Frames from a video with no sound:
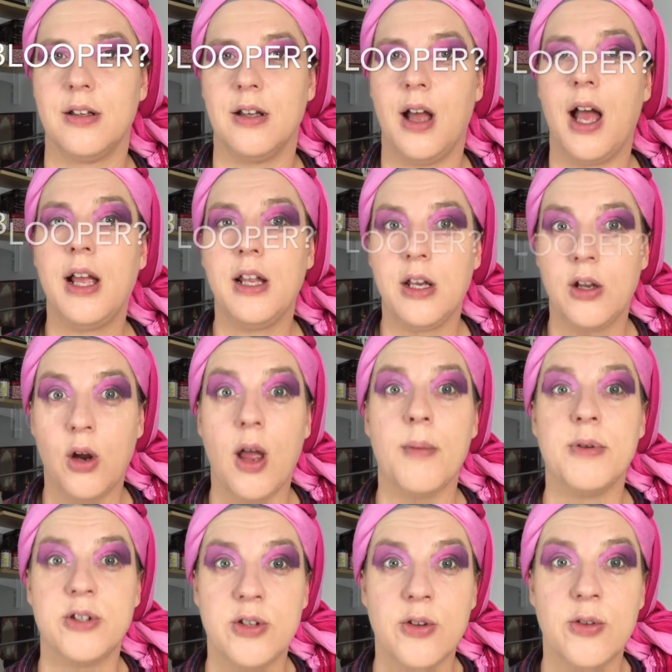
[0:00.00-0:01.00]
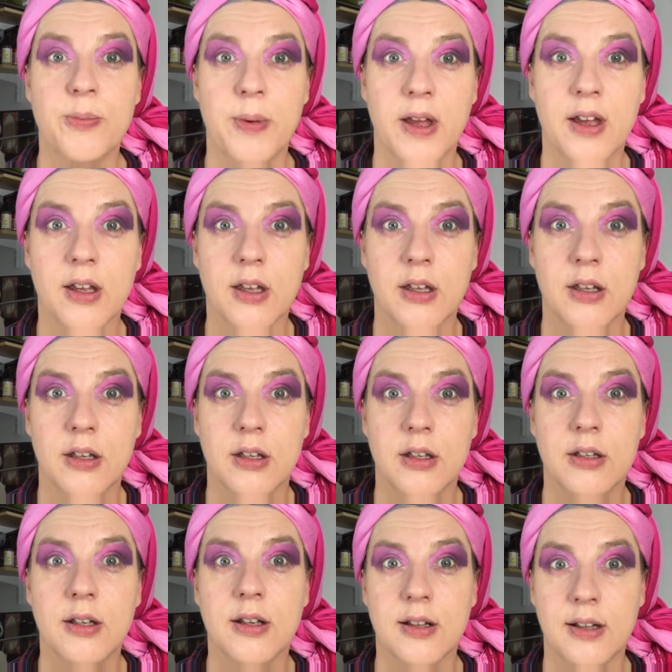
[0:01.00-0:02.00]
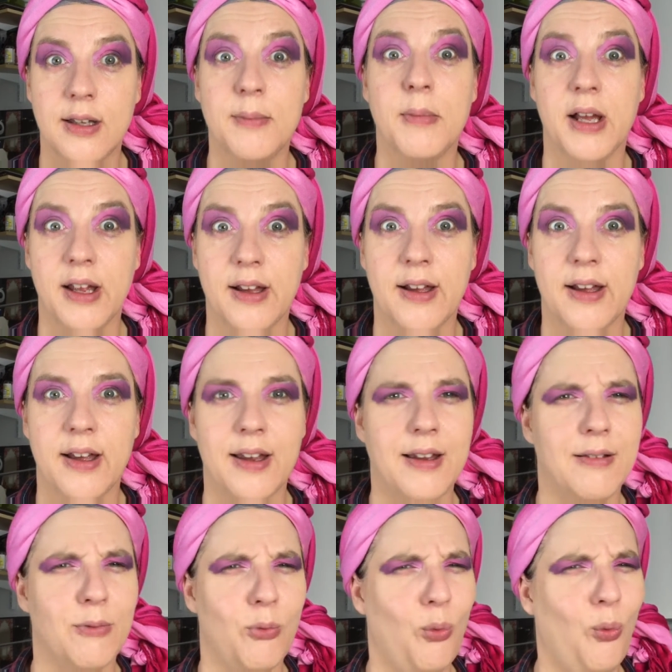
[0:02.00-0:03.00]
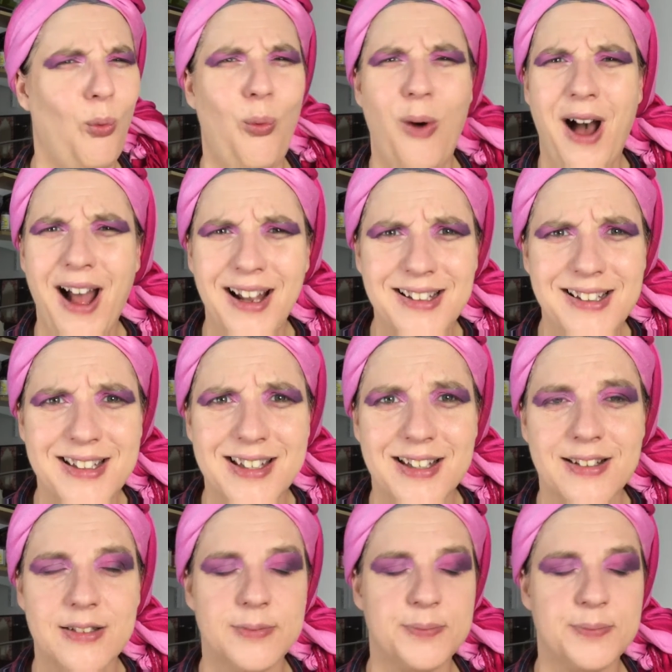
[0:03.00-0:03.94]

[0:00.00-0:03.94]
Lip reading: I'm gonna grab a toothpick to clean my eye. What?